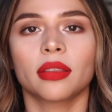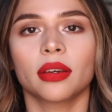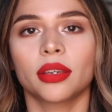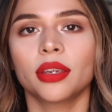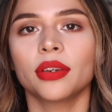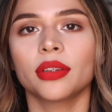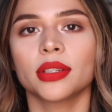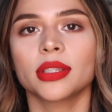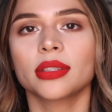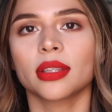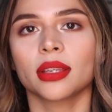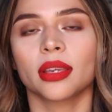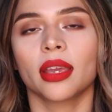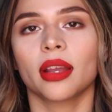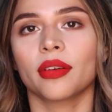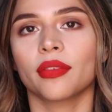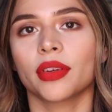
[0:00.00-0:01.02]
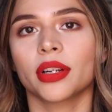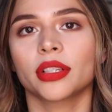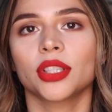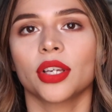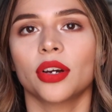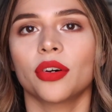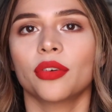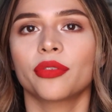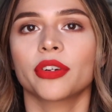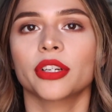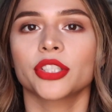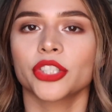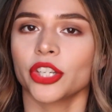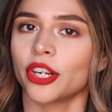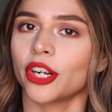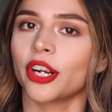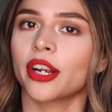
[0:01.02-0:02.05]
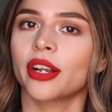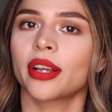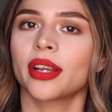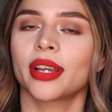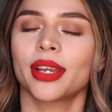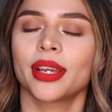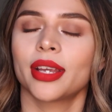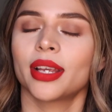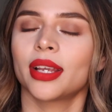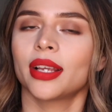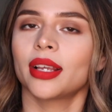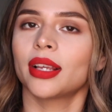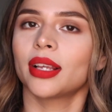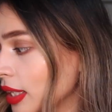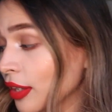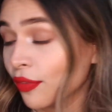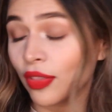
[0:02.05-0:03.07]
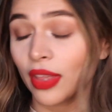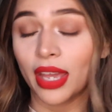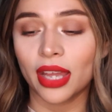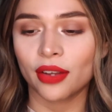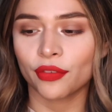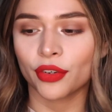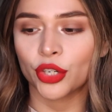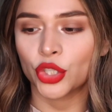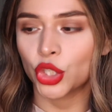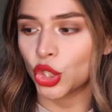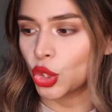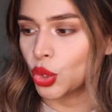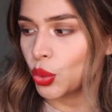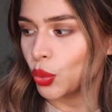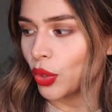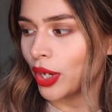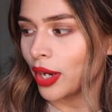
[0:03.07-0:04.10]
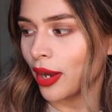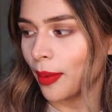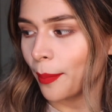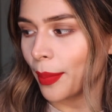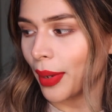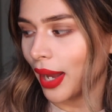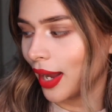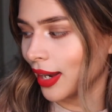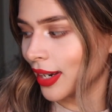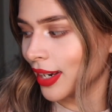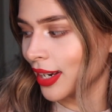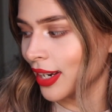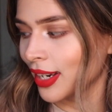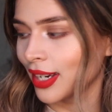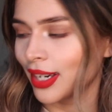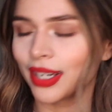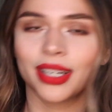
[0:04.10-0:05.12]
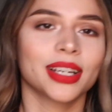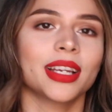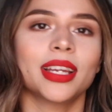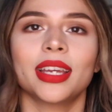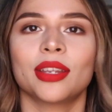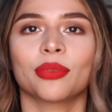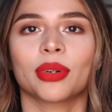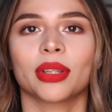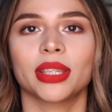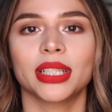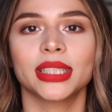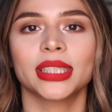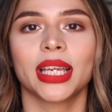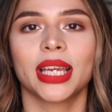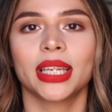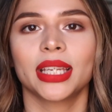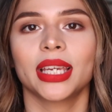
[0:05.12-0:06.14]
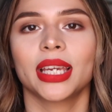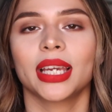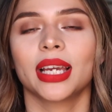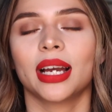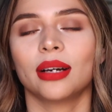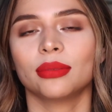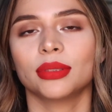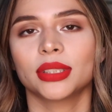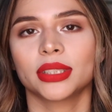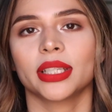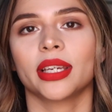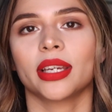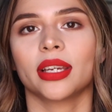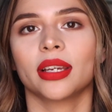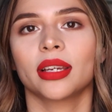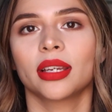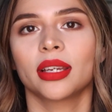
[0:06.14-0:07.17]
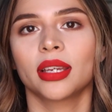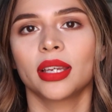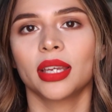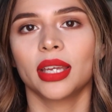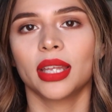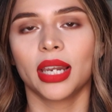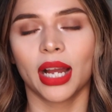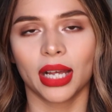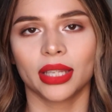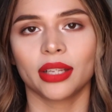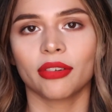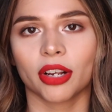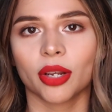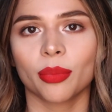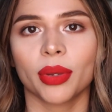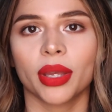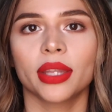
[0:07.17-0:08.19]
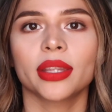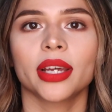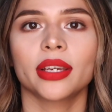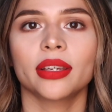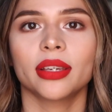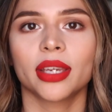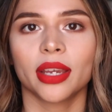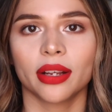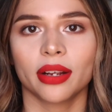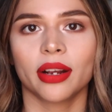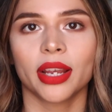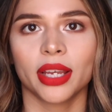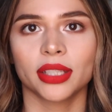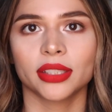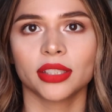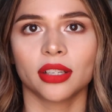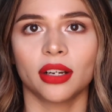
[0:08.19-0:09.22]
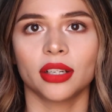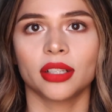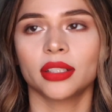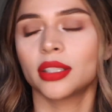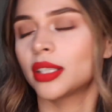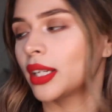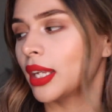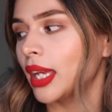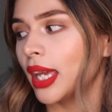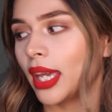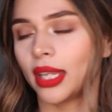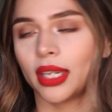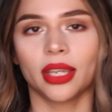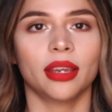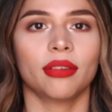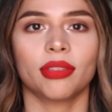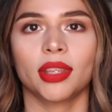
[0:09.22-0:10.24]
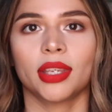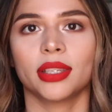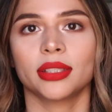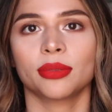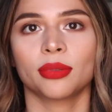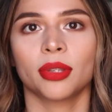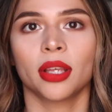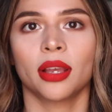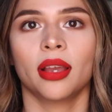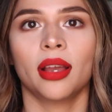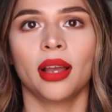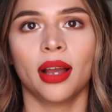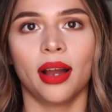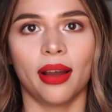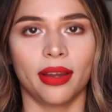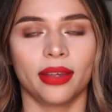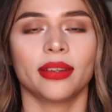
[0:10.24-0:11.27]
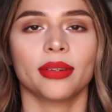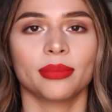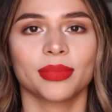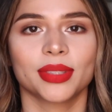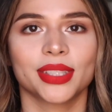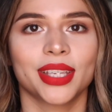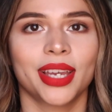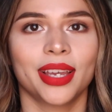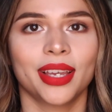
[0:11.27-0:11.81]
the cutest thing ever. So for sure, if they ever do come back and release any, I would say and highly recommend that you get your hands on any of these items.